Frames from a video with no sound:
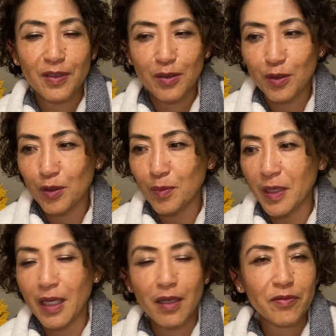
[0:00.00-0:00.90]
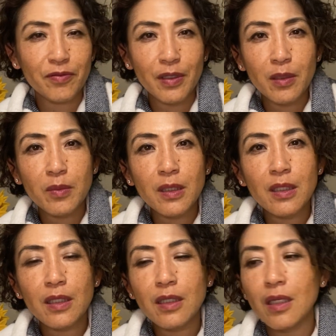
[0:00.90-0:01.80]
You might have
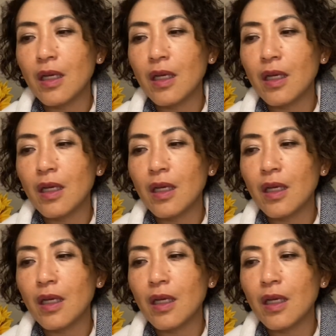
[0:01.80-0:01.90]
family